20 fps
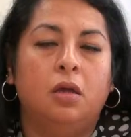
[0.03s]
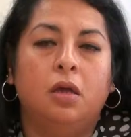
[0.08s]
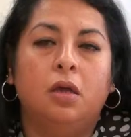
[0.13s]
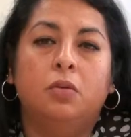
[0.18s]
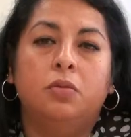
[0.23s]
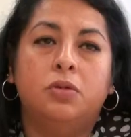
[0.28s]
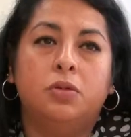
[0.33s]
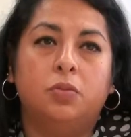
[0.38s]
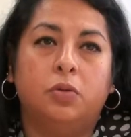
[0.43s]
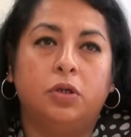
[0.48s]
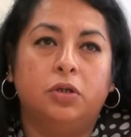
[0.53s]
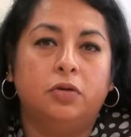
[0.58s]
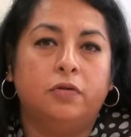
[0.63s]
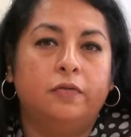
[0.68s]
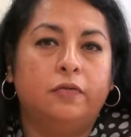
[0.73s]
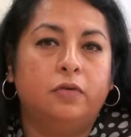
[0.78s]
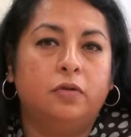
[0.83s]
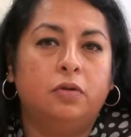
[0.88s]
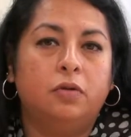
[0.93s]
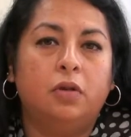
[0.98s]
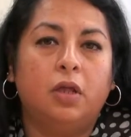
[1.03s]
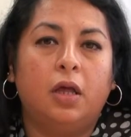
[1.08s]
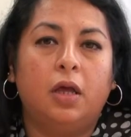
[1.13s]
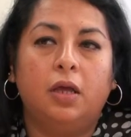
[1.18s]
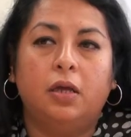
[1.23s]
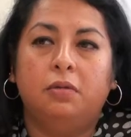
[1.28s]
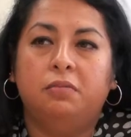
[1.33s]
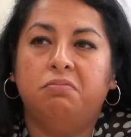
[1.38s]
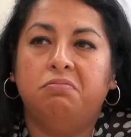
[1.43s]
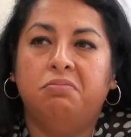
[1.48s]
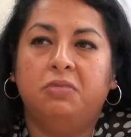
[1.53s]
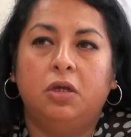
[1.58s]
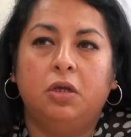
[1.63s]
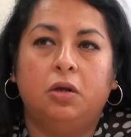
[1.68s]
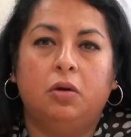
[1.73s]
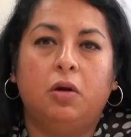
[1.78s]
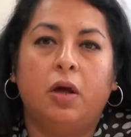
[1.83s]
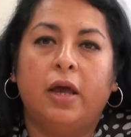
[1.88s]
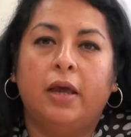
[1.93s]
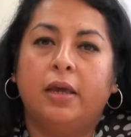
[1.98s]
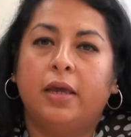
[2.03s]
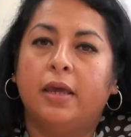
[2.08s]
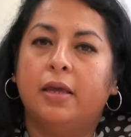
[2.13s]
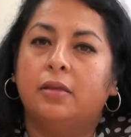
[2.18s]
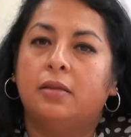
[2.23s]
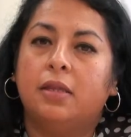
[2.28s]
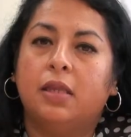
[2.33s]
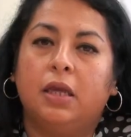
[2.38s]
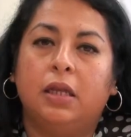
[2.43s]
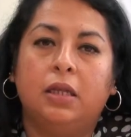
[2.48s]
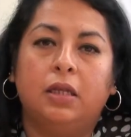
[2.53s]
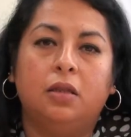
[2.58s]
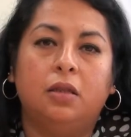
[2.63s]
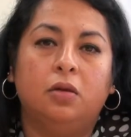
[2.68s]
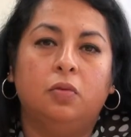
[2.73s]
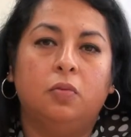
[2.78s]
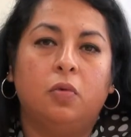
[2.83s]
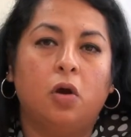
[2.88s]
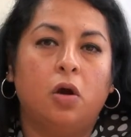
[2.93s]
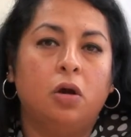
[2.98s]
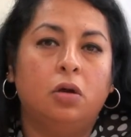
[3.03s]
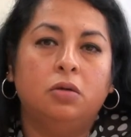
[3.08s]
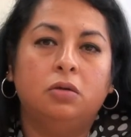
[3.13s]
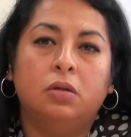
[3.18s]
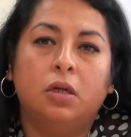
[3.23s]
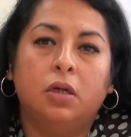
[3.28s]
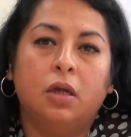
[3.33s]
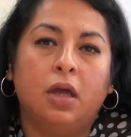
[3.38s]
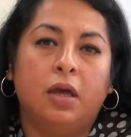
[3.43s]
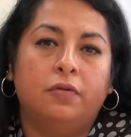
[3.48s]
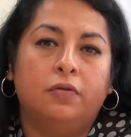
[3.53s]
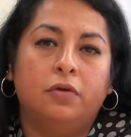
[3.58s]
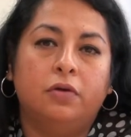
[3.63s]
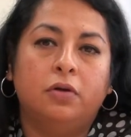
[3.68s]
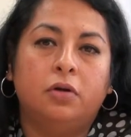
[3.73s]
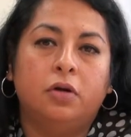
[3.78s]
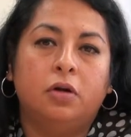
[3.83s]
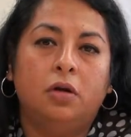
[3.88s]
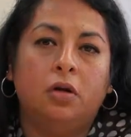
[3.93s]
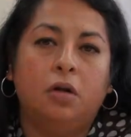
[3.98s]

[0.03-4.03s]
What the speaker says: It was wonderful. I can't say anything wrong ever.